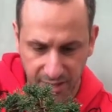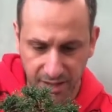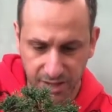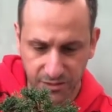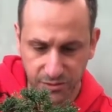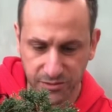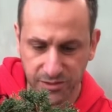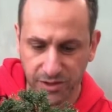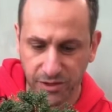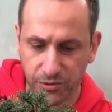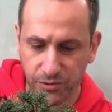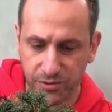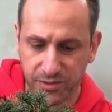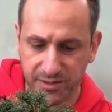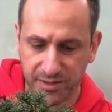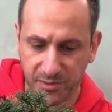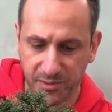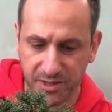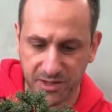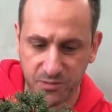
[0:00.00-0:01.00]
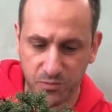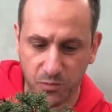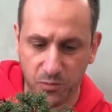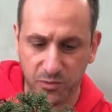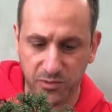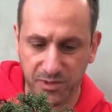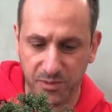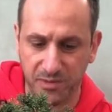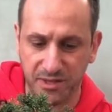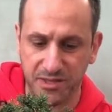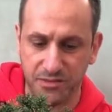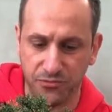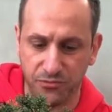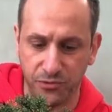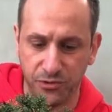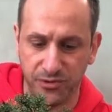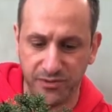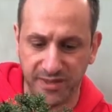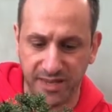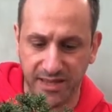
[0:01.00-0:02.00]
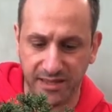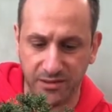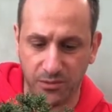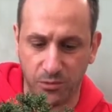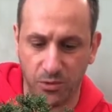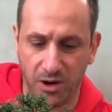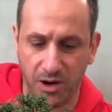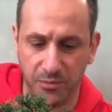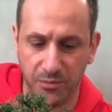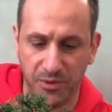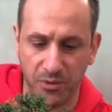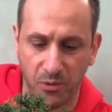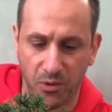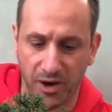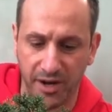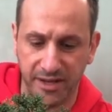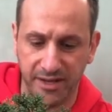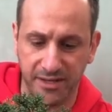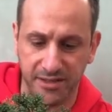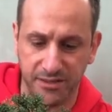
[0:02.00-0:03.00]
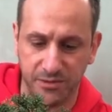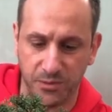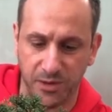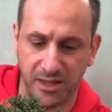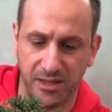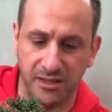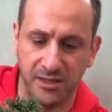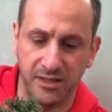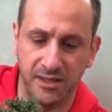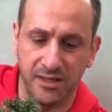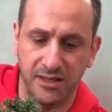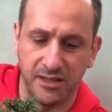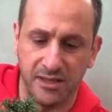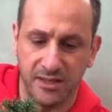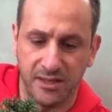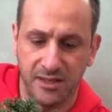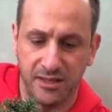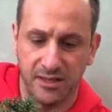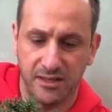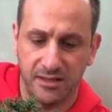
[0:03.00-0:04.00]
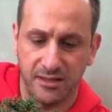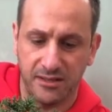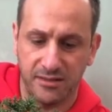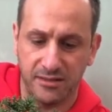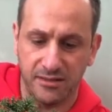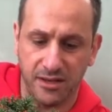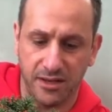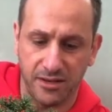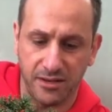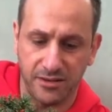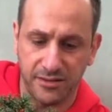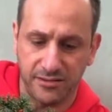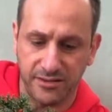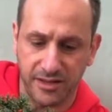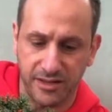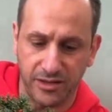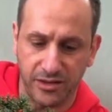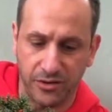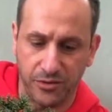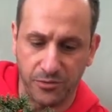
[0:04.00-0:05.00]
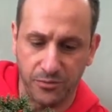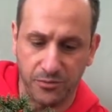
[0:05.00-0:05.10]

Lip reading: It's also good. Some of these roots get to be wide in as well, so they're not